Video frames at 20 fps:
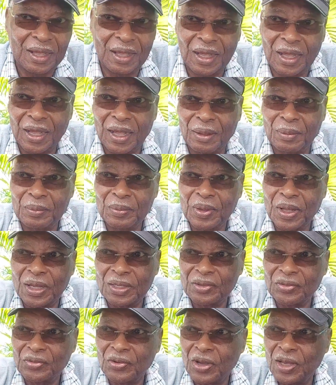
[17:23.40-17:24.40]

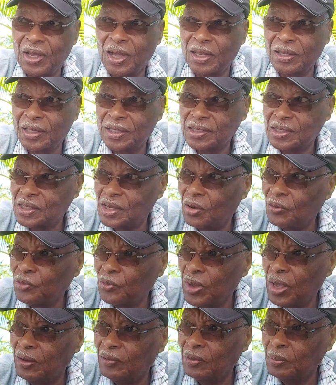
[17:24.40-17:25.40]
As for other stuff,
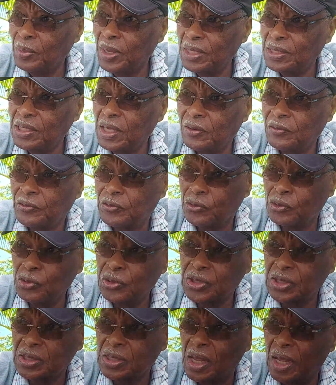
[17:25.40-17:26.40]
we have the basic
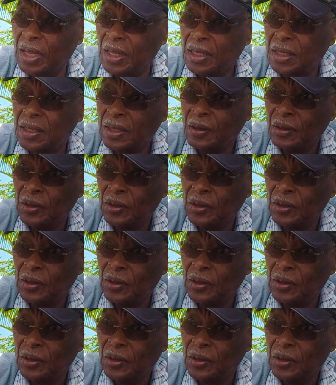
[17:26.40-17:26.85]
fruits like